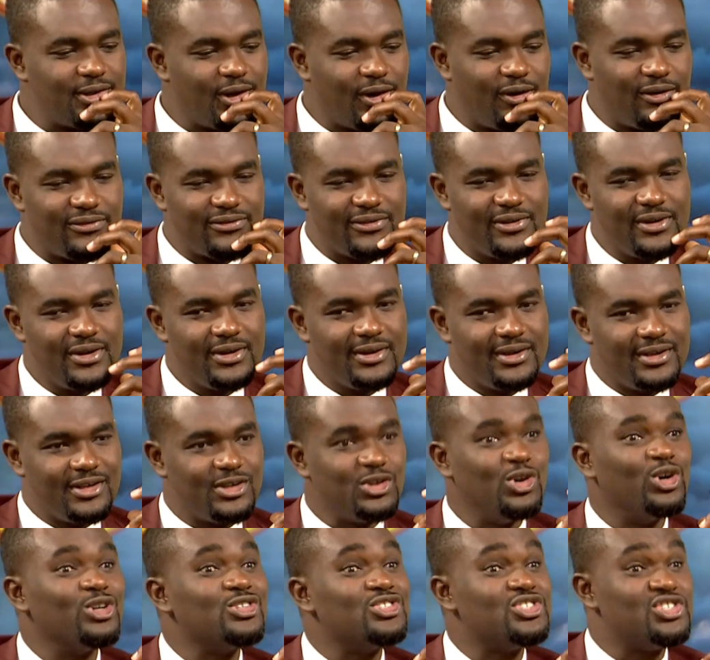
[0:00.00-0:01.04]
of
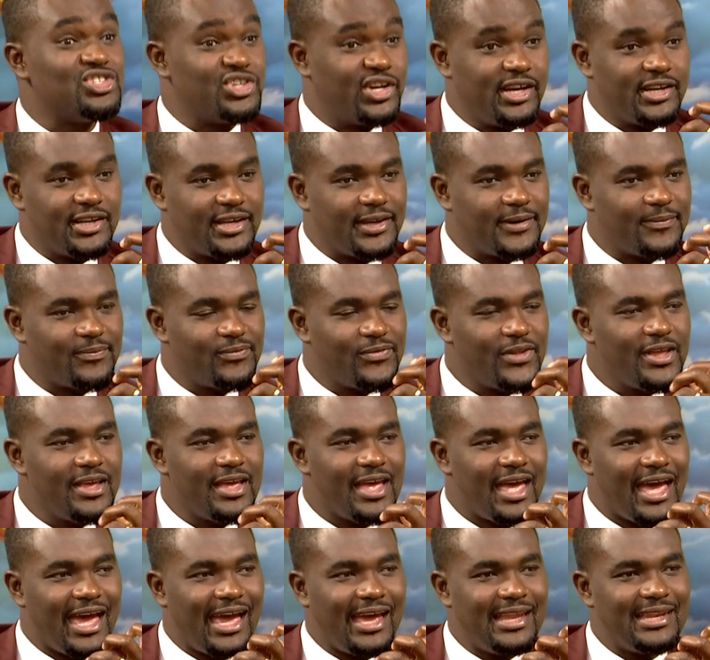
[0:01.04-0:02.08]
your journey.
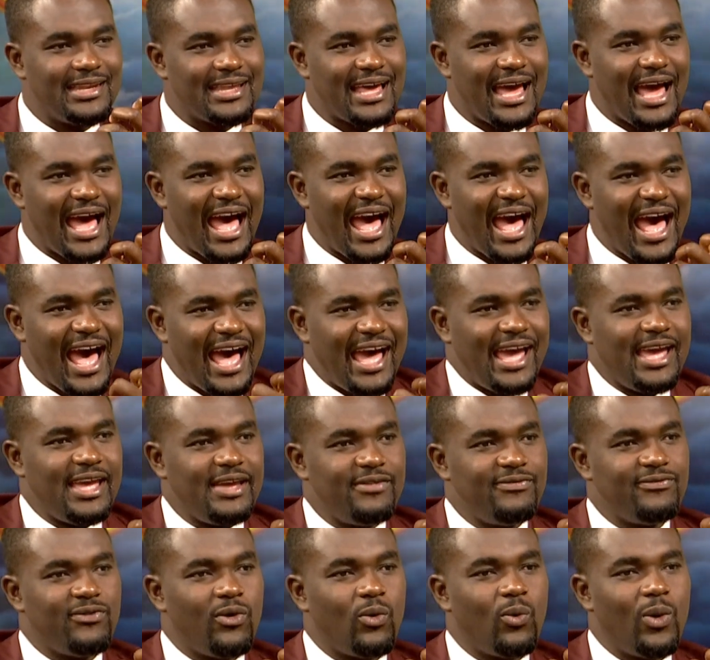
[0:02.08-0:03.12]
Yes. And I,
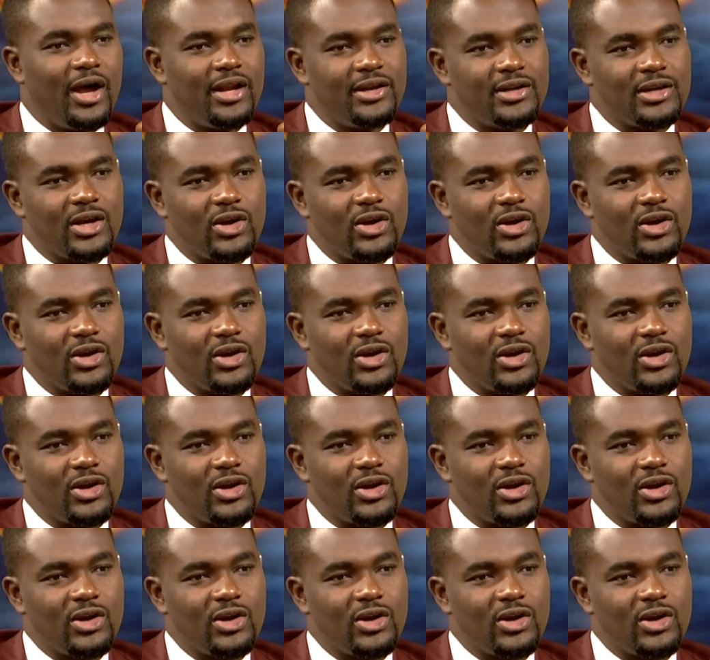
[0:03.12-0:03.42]
for one,